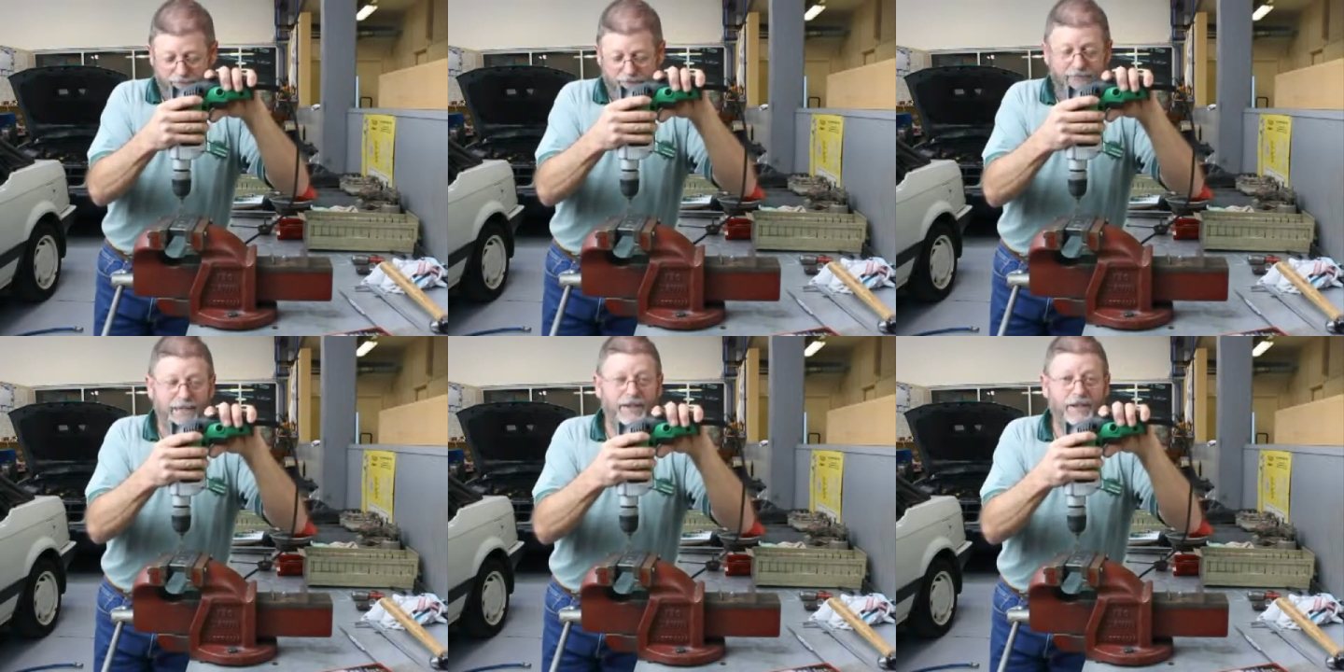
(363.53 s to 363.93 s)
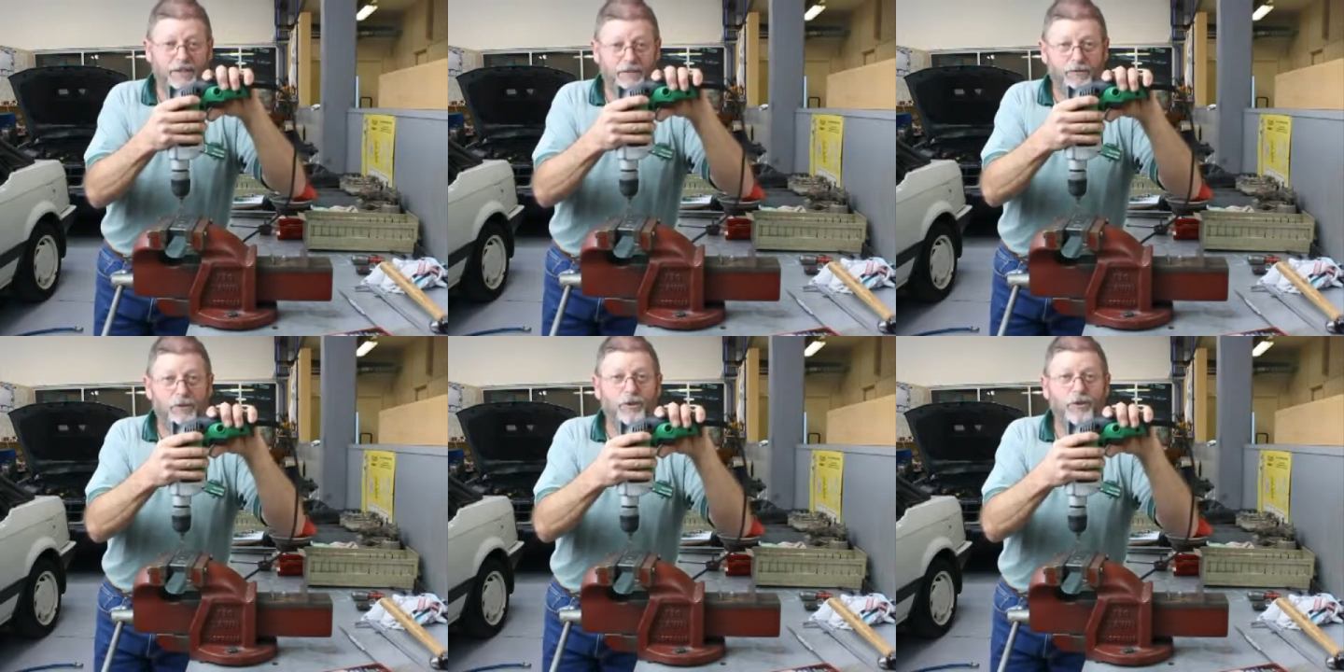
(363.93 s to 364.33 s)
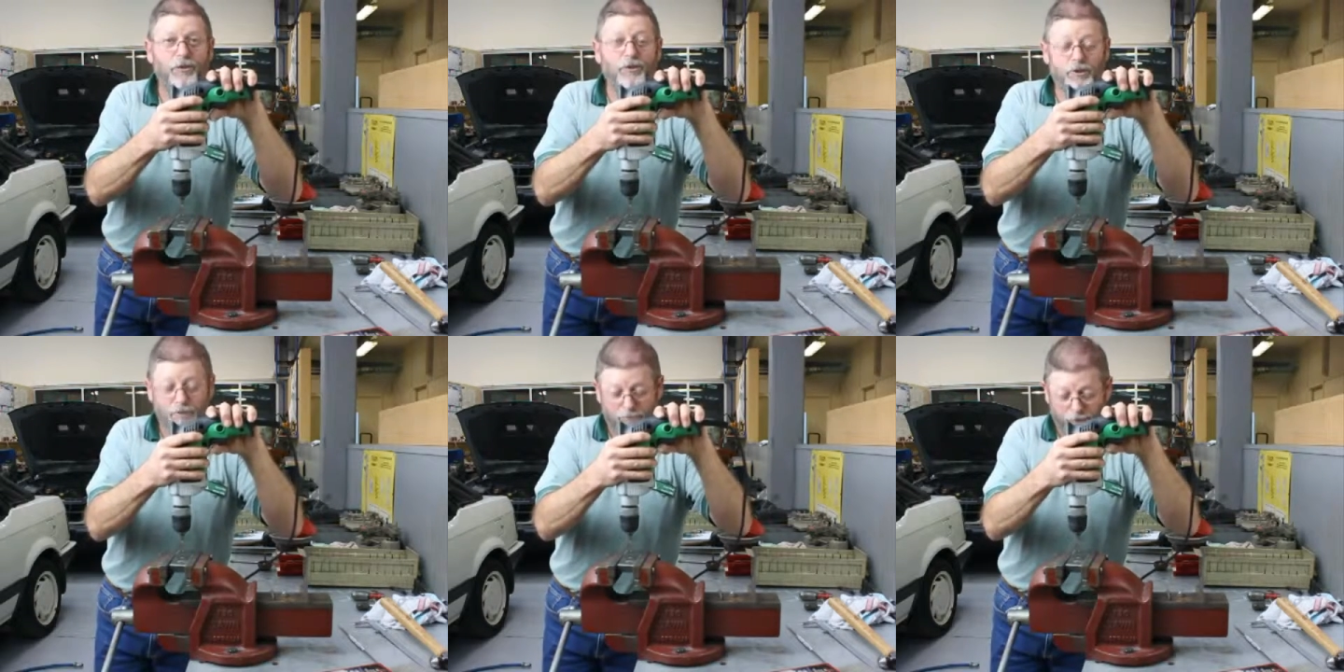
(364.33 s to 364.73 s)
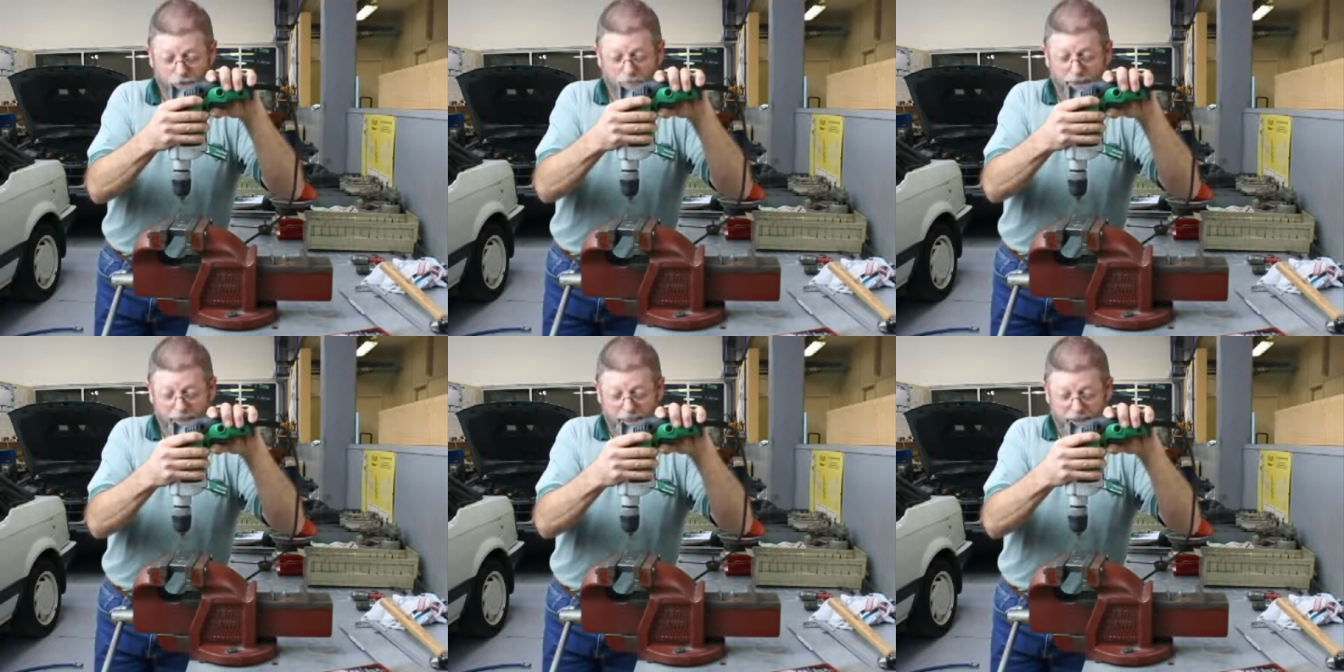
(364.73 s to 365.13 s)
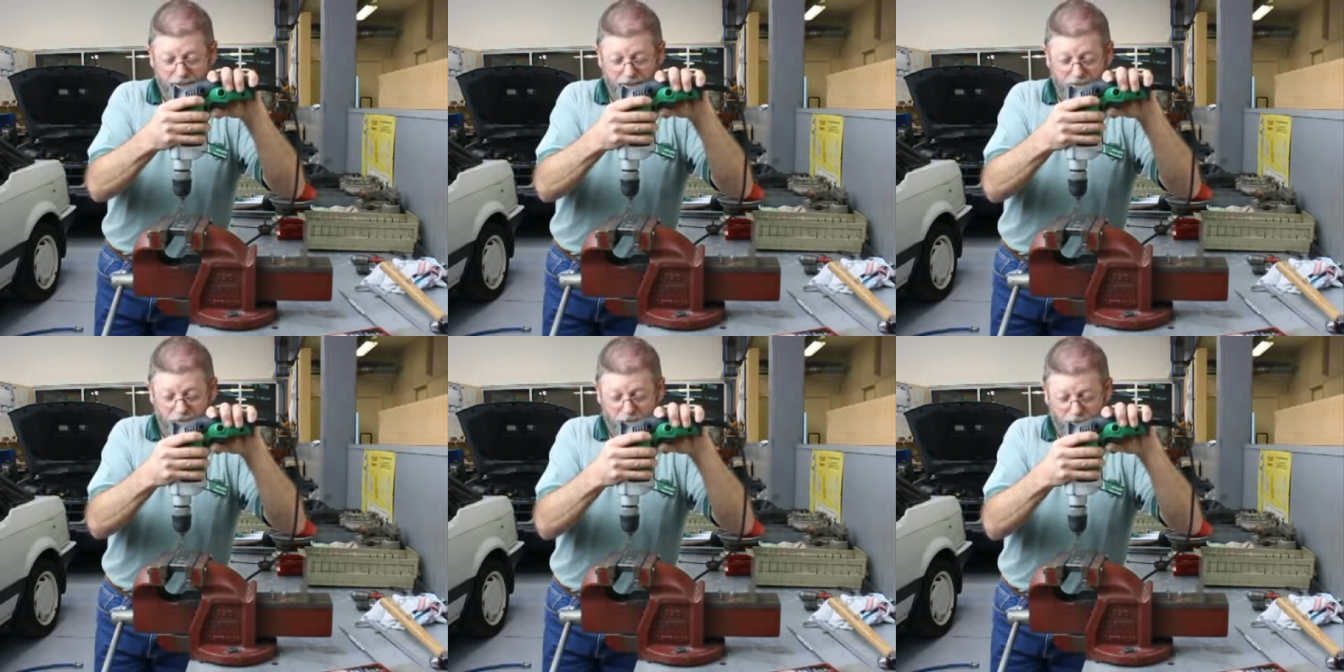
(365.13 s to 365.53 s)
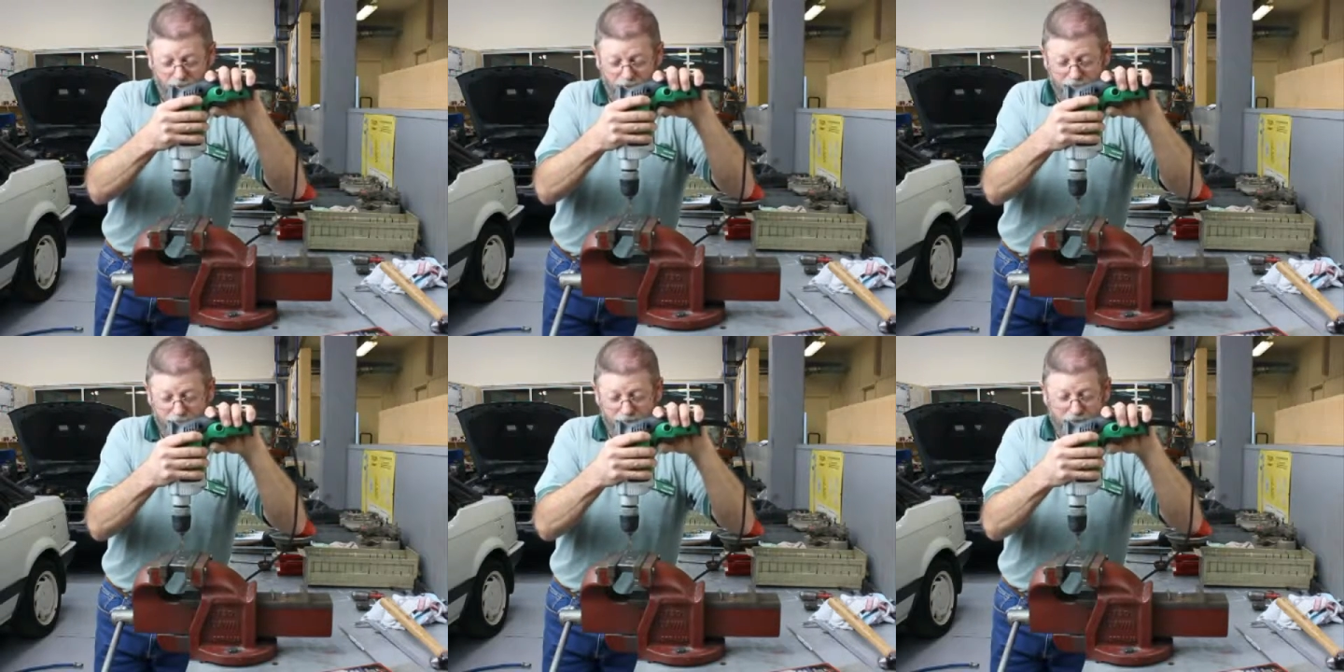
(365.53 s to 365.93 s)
And then you've got to use some lubrication as well.